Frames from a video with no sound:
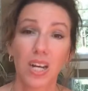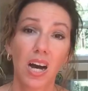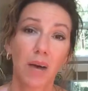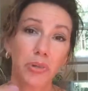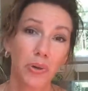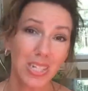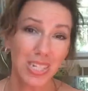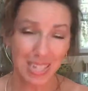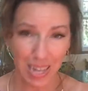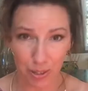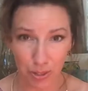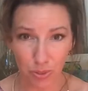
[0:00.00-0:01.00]
I'm going to
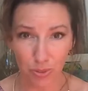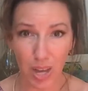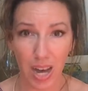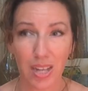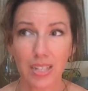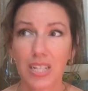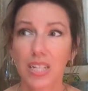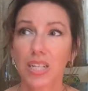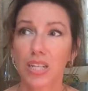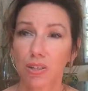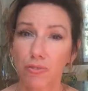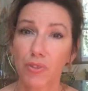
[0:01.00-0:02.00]
tell you that
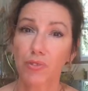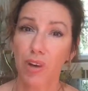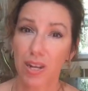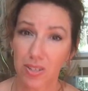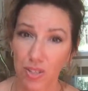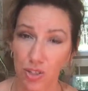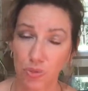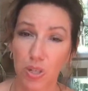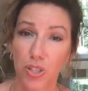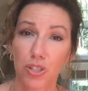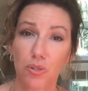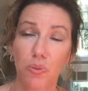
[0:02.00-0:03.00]
if you've had a
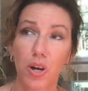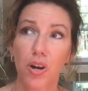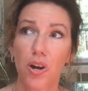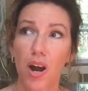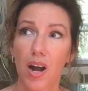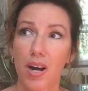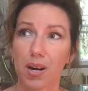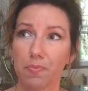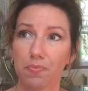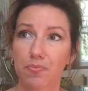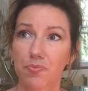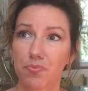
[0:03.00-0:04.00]
situation where,
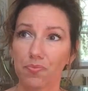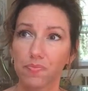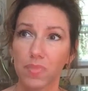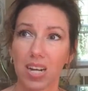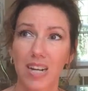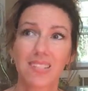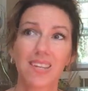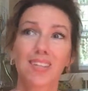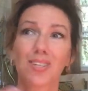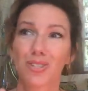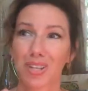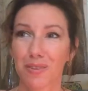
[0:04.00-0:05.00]
and I say
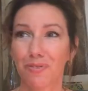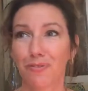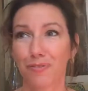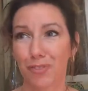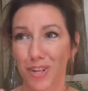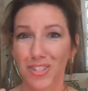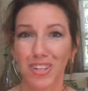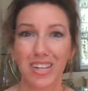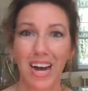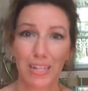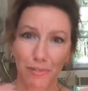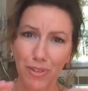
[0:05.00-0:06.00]
this phrase a
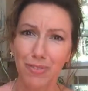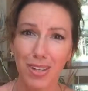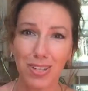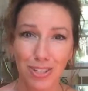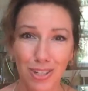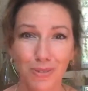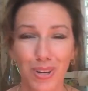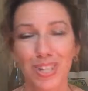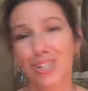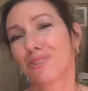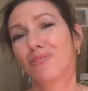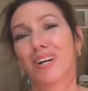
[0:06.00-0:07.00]
lot, if you've had a
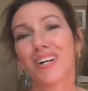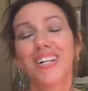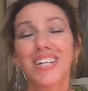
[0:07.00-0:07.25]
situation where